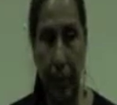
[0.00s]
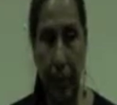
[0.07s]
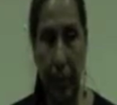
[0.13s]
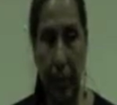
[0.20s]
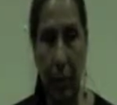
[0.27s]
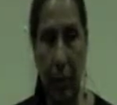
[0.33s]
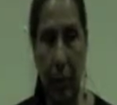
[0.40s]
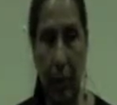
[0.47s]

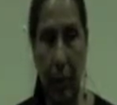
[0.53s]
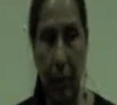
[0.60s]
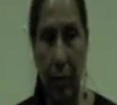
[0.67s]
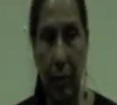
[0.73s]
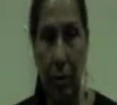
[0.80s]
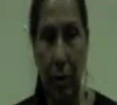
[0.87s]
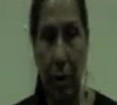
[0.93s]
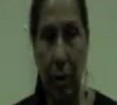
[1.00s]
And we're going
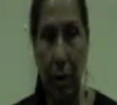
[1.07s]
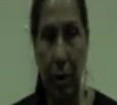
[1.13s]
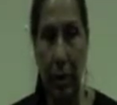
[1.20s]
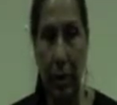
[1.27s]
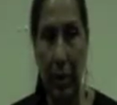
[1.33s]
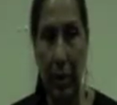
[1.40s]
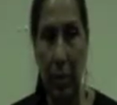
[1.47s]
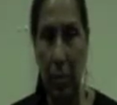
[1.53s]
through all
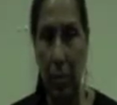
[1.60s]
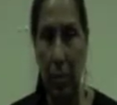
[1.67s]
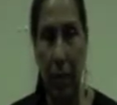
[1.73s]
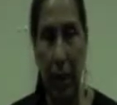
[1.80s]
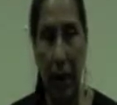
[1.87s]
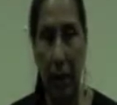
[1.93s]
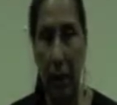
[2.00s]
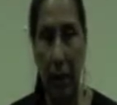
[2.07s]
these
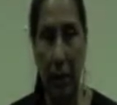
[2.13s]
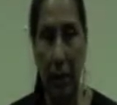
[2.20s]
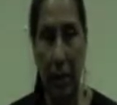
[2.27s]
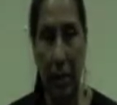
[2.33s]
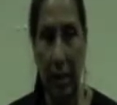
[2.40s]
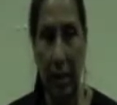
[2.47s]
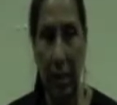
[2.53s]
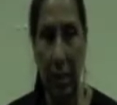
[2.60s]
traumatic
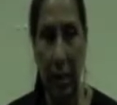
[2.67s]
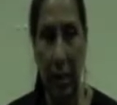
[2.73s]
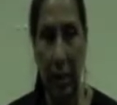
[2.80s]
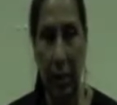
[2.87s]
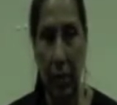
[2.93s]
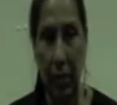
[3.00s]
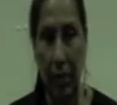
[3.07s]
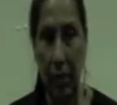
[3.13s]

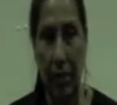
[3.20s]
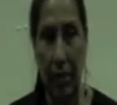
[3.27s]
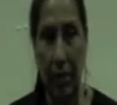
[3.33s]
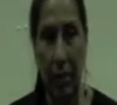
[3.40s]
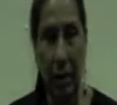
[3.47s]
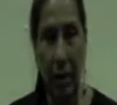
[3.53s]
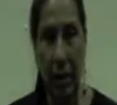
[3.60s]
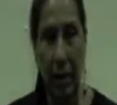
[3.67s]
situations.
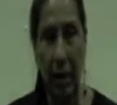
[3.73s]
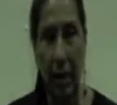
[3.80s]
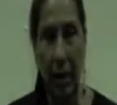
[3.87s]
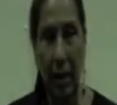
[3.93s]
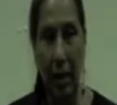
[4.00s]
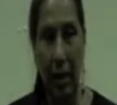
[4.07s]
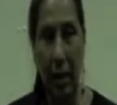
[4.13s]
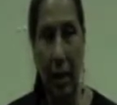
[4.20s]

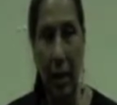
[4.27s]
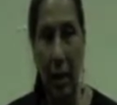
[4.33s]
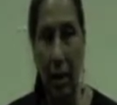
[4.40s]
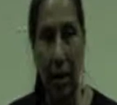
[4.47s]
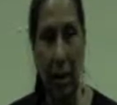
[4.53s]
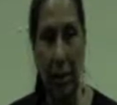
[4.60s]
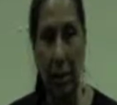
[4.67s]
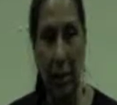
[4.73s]

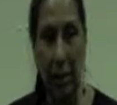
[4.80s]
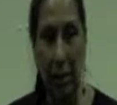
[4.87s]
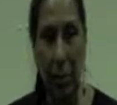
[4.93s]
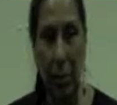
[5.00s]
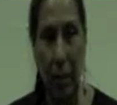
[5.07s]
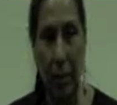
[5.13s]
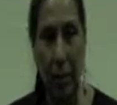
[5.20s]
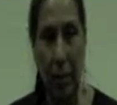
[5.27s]
All of these
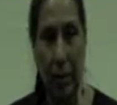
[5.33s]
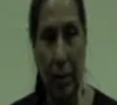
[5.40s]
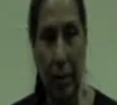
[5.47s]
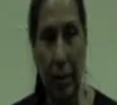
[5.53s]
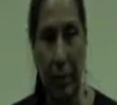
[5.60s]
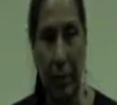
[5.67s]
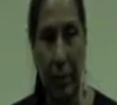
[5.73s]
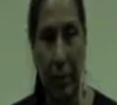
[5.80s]
boarding
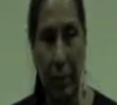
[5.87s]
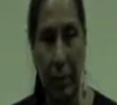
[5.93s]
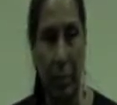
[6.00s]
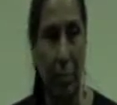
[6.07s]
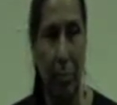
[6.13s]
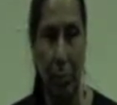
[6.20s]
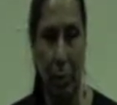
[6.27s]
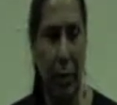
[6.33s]
schools are
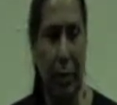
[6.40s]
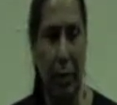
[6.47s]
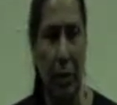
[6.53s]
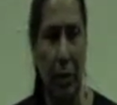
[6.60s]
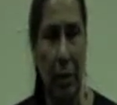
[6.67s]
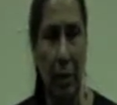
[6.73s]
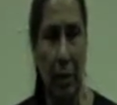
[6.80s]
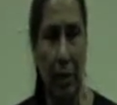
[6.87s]
brutal.
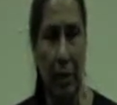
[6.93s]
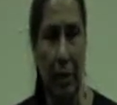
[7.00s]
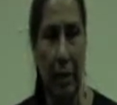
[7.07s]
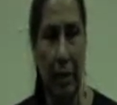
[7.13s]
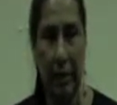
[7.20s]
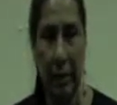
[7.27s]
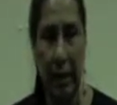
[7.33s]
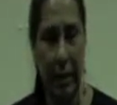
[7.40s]

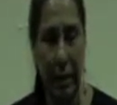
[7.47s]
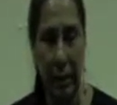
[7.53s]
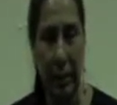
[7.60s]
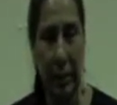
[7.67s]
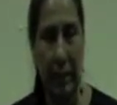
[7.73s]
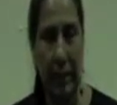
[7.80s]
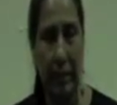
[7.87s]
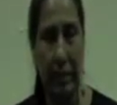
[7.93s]
They're
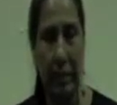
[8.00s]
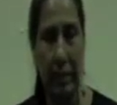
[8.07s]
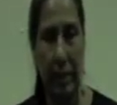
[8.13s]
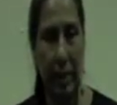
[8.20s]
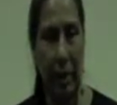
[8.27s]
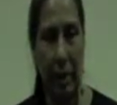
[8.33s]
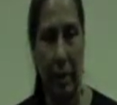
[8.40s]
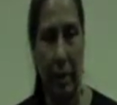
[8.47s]
killers.
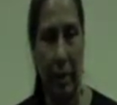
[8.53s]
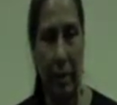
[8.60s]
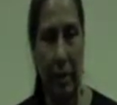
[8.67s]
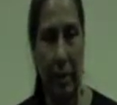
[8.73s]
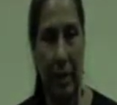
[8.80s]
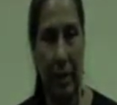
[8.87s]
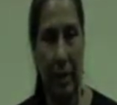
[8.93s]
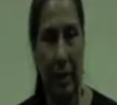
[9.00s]

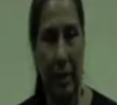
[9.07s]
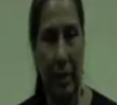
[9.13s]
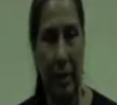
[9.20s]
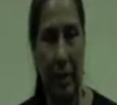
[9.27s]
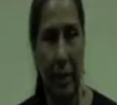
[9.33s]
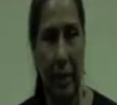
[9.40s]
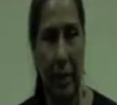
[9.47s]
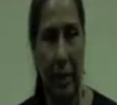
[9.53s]

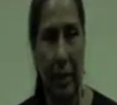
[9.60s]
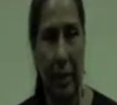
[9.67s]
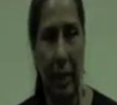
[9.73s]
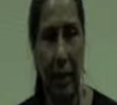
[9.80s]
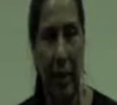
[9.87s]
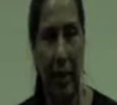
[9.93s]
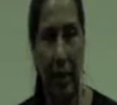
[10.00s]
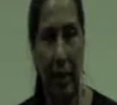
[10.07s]

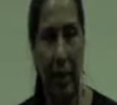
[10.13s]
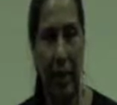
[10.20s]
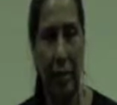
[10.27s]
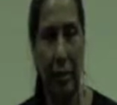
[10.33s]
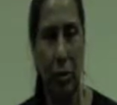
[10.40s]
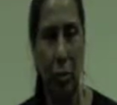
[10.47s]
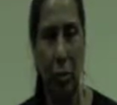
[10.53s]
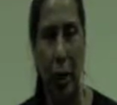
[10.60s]

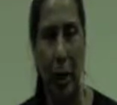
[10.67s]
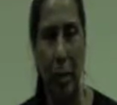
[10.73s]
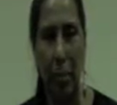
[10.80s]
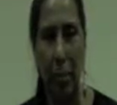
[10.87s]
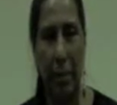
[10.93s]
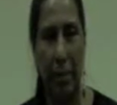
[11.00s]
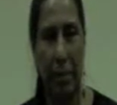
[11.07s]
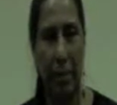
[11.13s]
There's
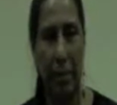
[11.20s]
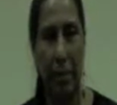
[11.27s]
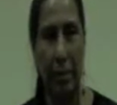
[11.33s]
rapists